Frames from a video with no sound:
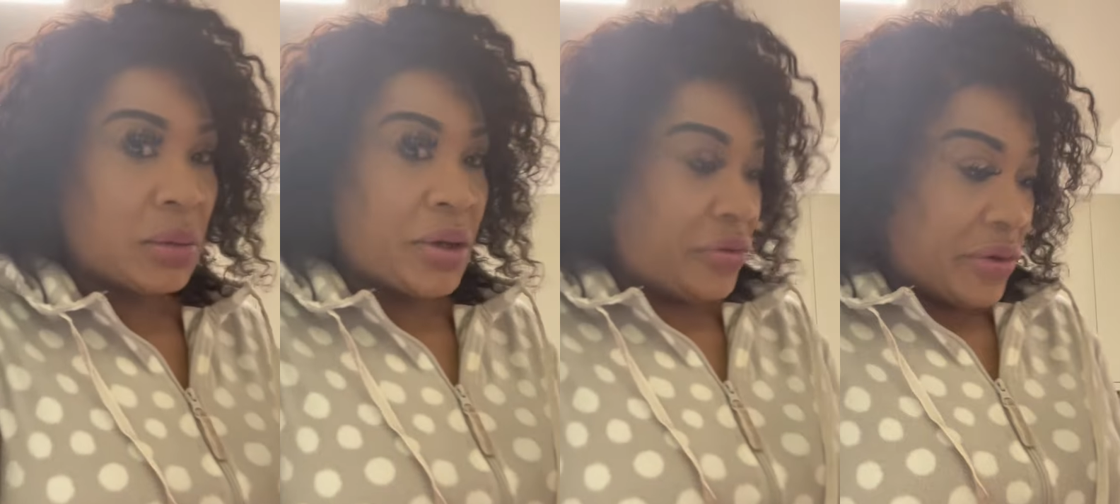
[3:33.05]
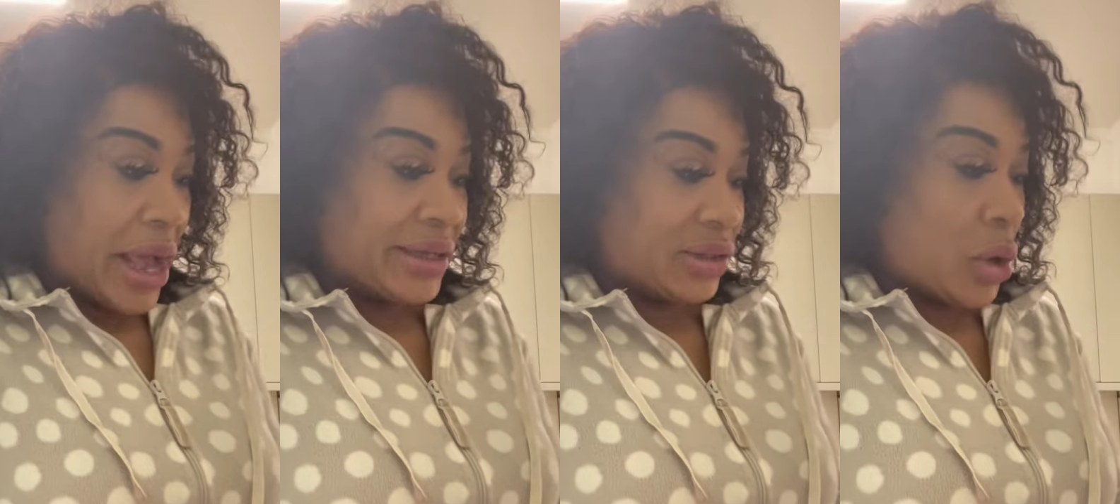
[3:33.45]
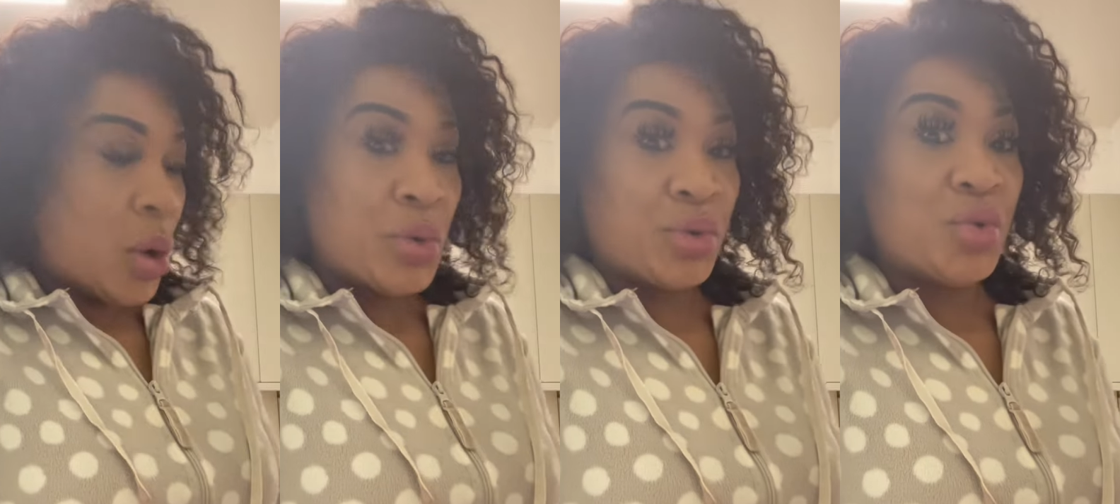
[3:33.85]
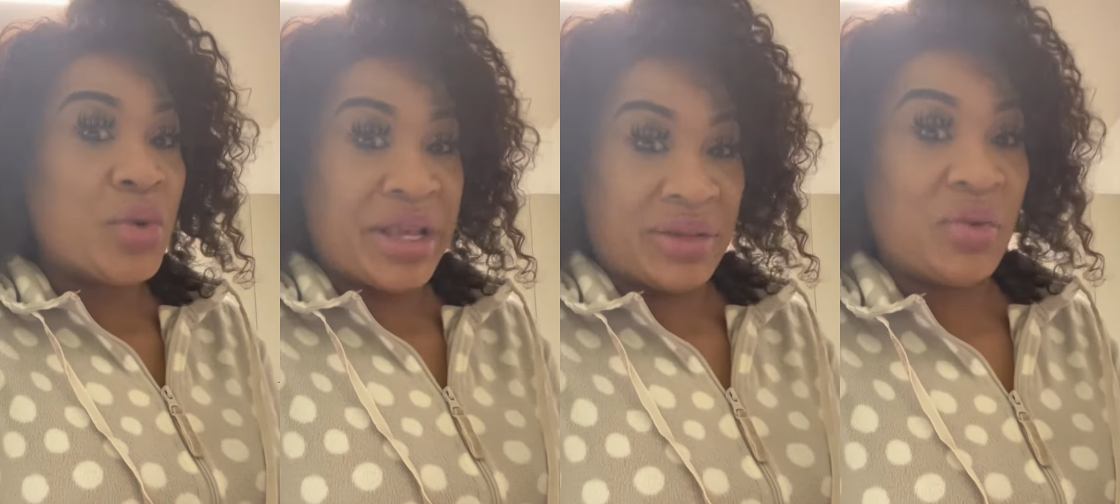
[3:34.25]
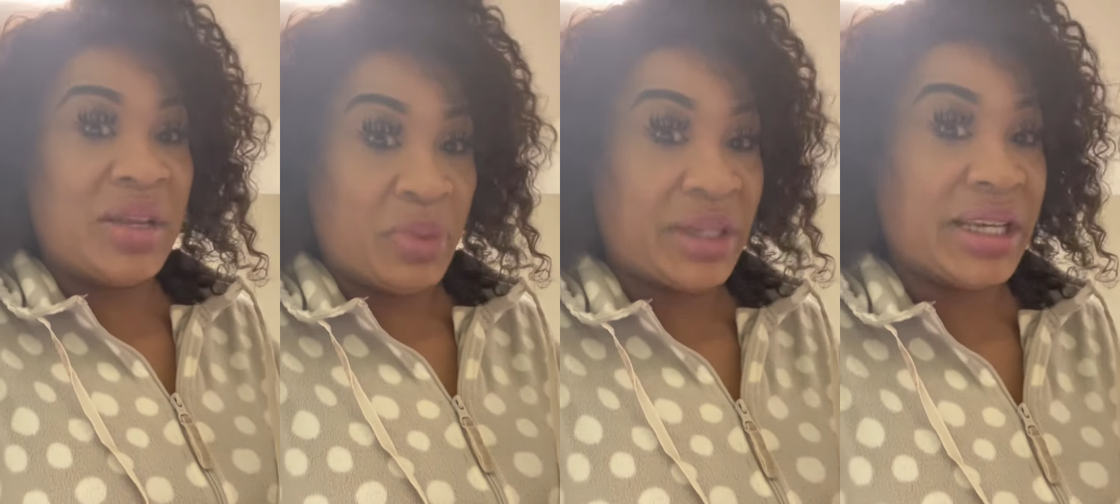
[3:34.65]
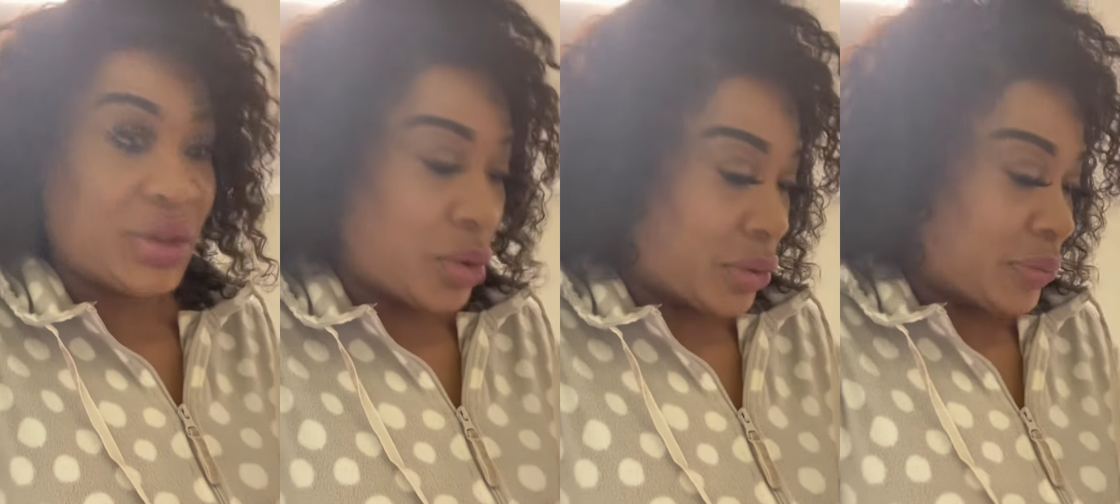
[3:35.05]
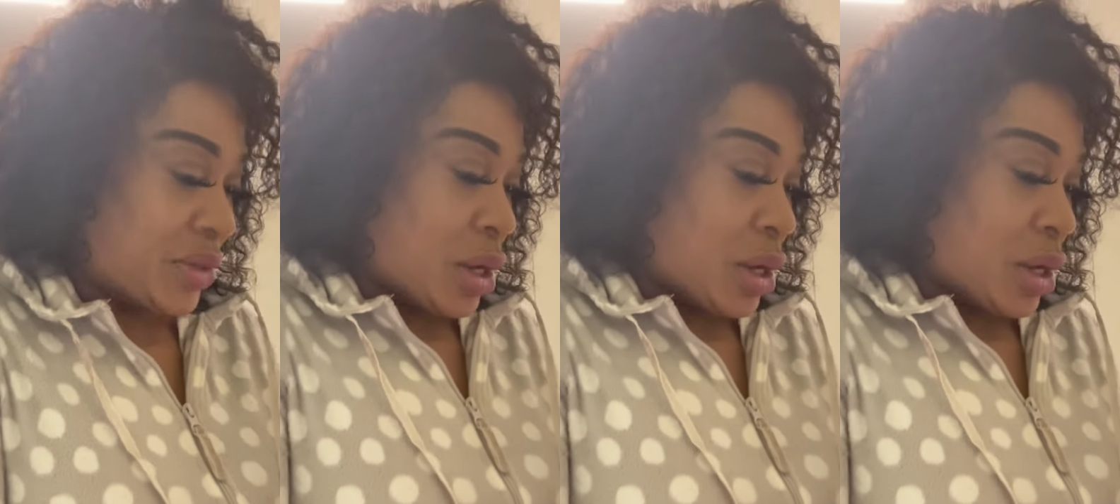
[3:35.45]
the rice outdo the sweet potato.